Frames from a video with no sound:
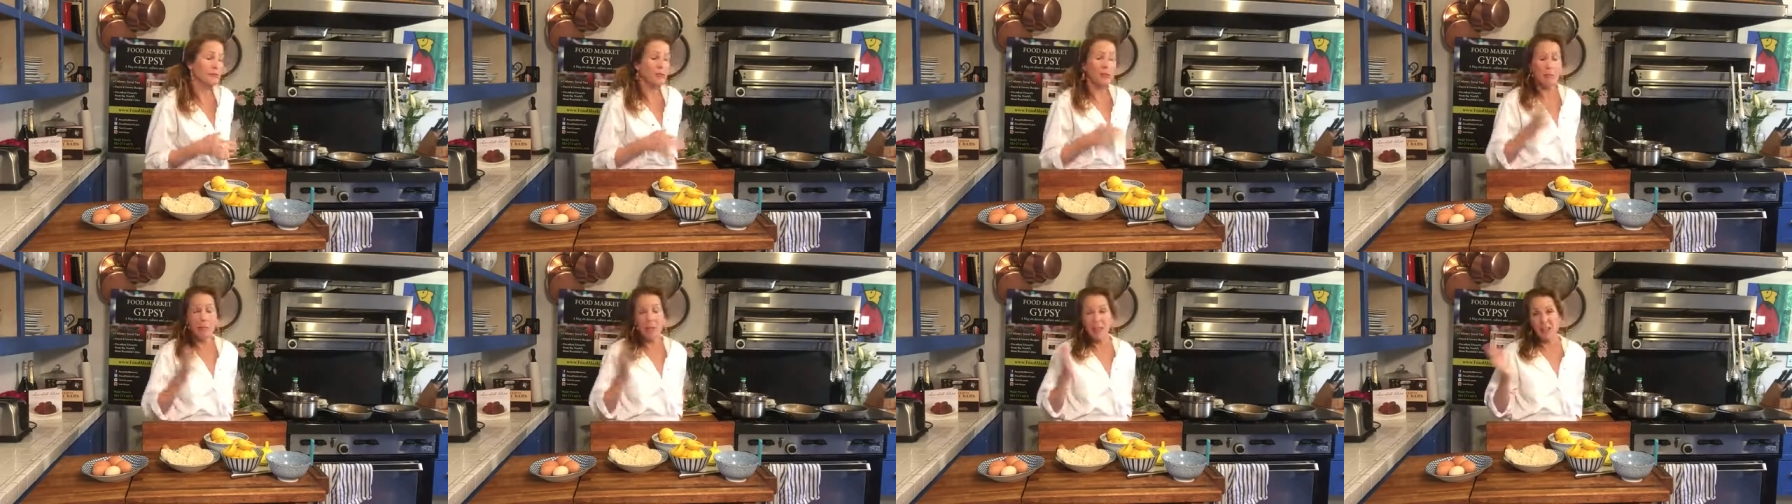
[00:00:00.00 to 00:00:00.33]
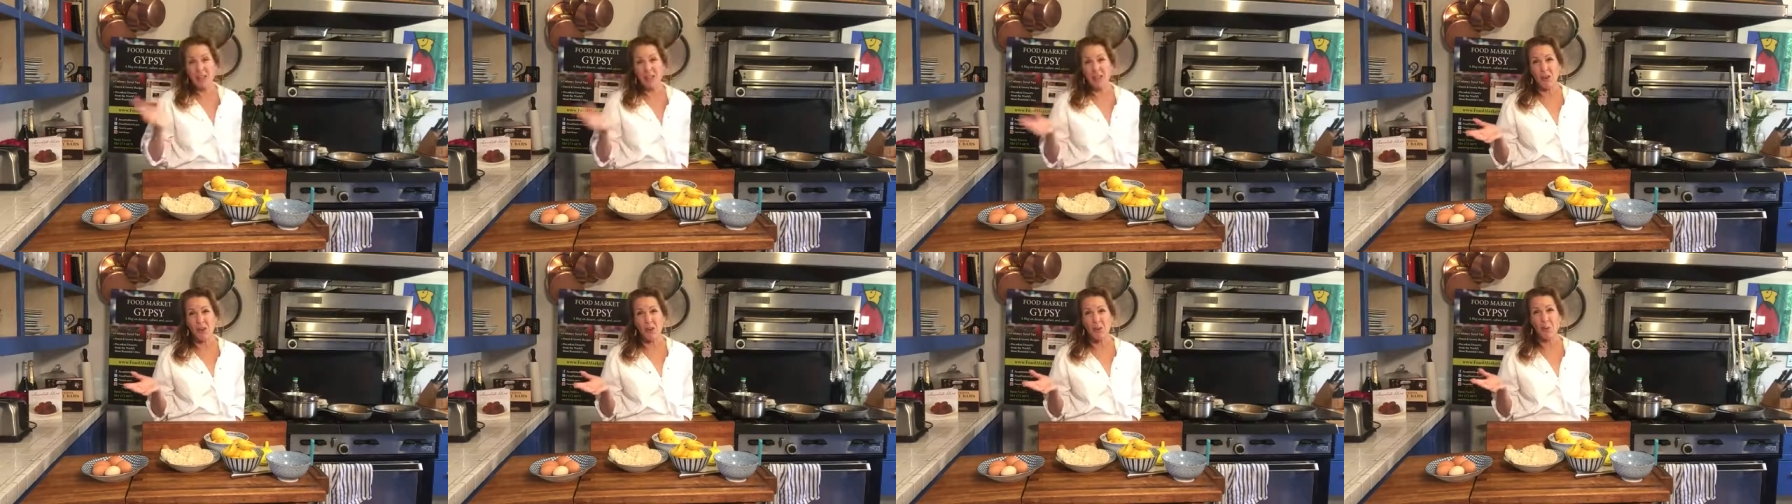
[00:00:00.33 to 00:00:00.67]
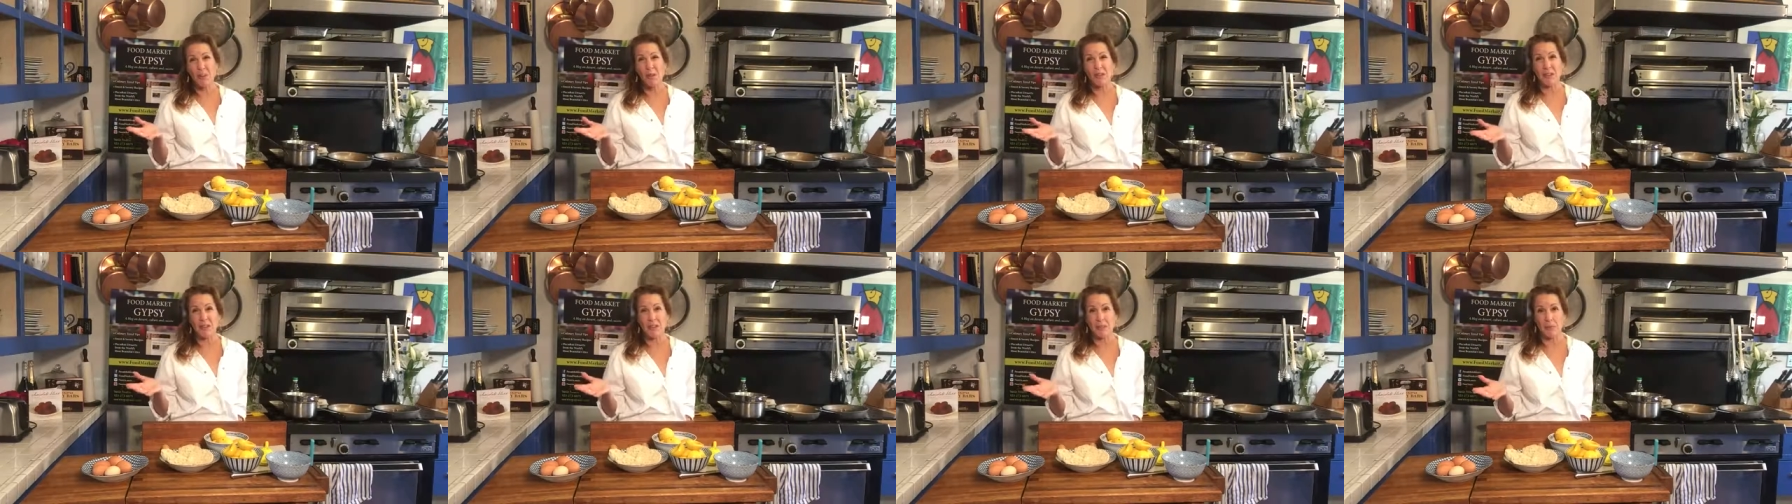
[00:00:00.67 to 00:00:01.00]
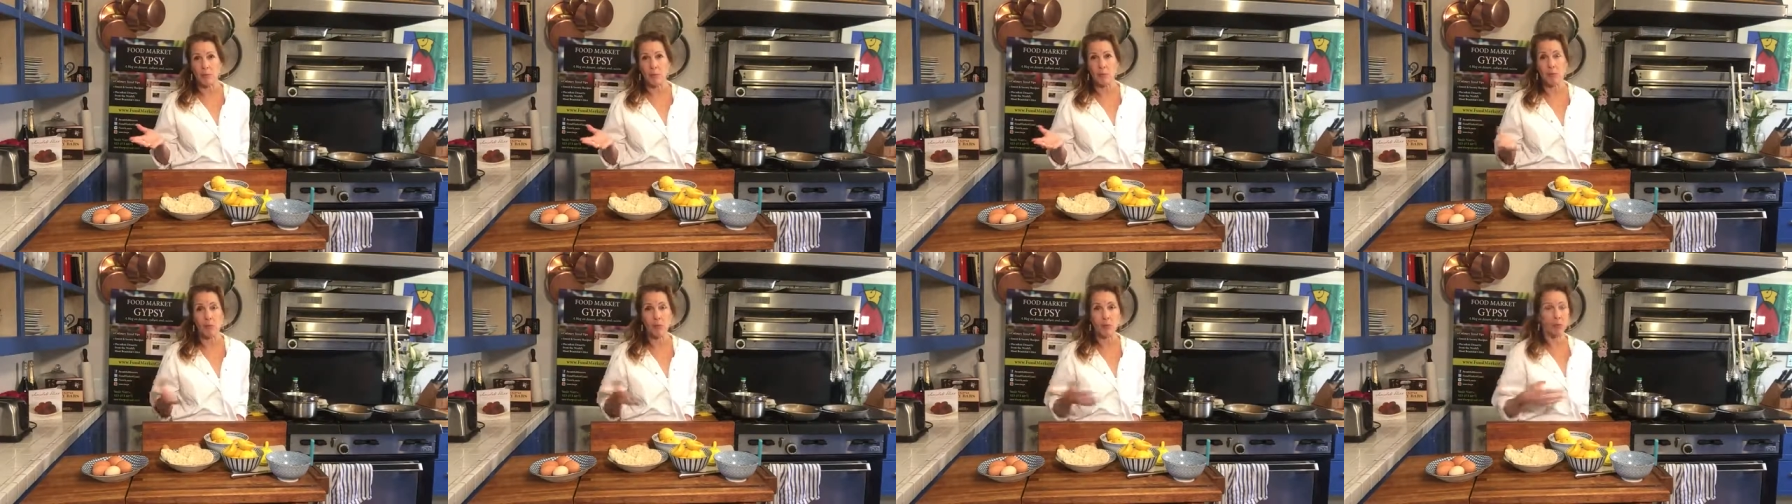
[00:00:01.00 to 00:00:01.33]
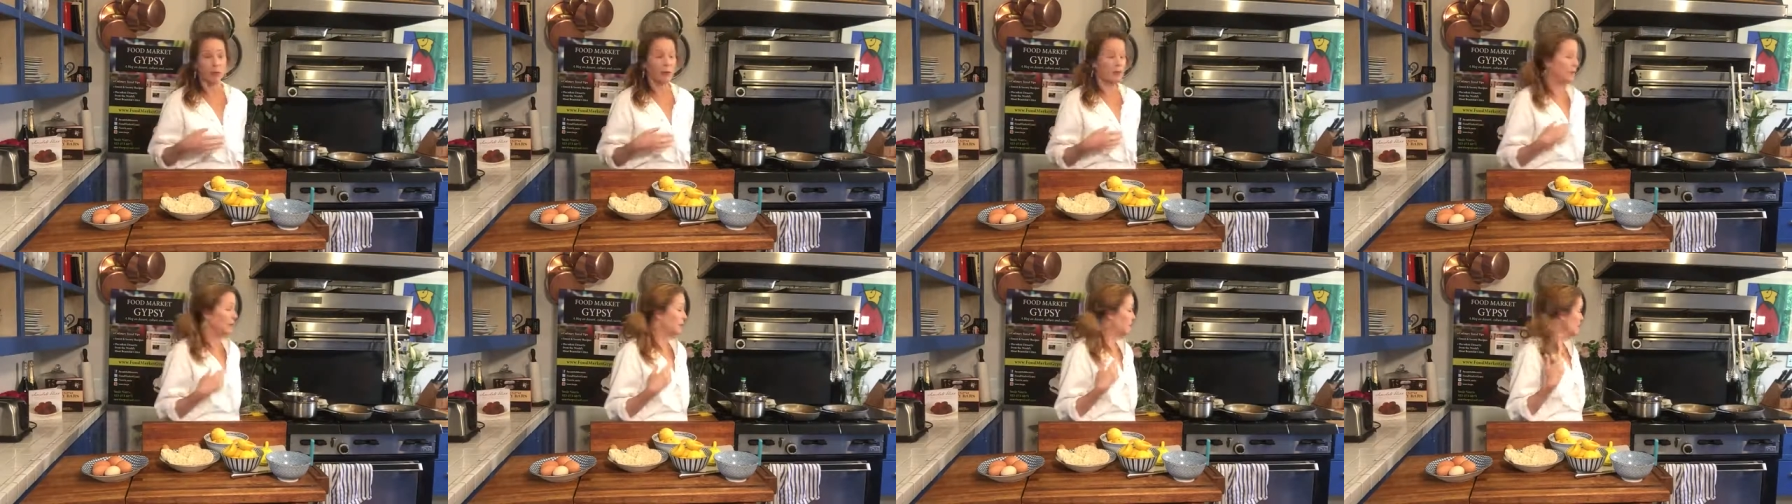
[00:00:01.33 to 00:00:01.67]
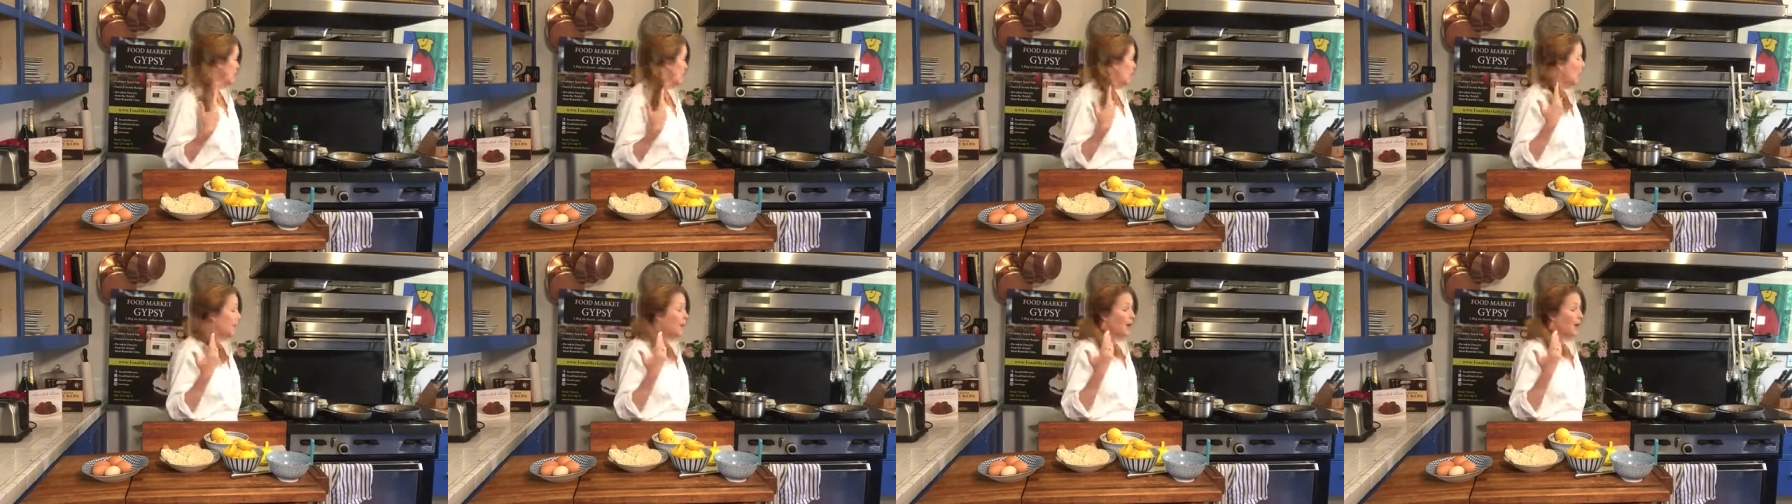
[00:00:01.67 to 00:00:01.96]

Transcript: You may not know what a double boiler is.